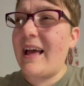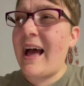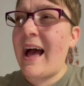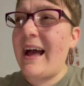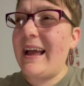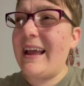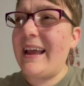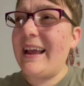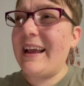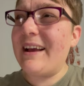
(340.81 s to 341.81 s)

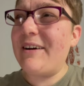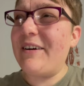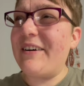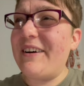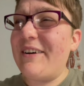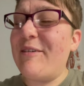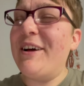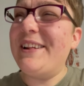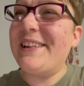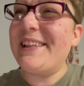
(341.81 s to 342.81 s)
I
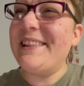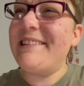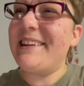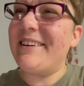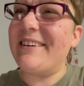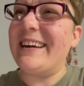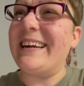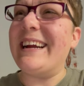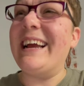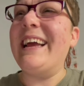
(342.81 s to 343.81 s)
was
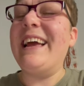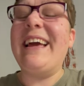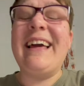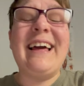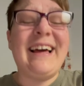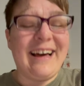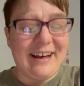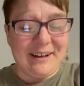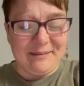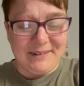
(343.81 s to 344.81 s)
considering
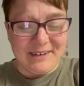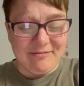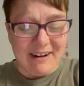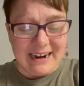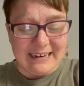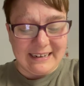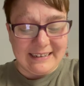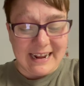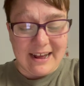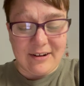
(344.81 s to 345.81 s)
writing
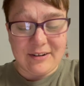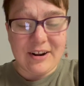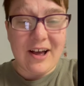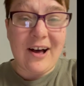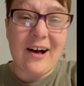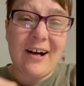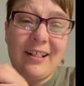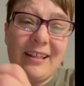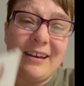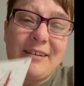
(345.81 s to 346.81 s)
down
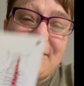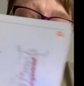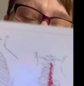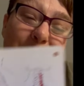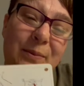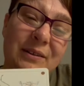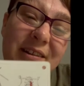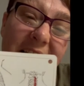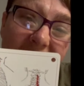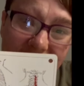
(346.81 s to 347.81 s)
all of the
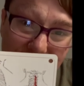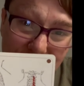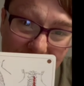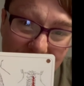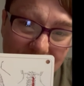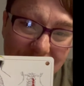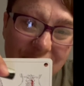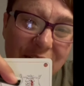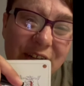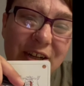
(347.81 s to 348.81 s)

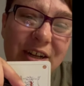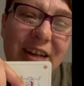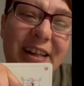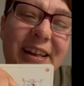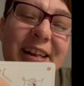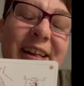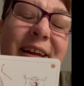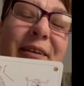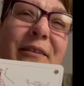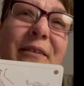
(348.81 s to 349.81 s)
potential
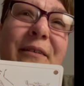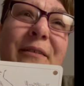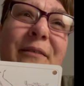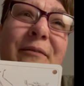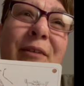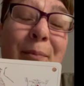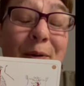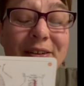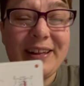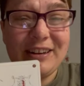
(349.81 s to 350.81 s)

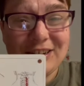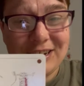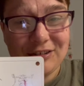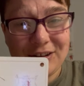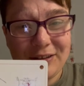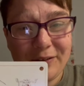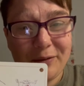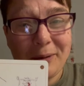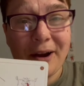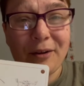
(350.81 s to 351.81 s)
representations of
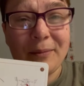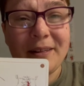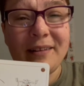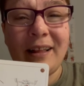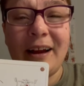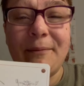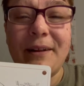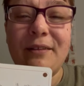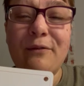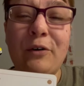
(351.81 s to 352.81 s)
spinal
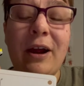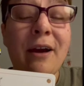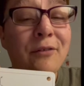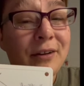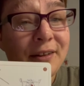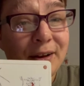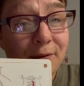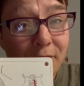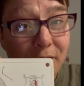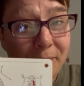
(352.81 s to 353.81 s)
misalignments for every single
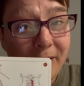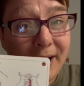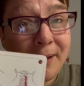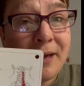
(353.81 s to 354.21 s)
vertebrae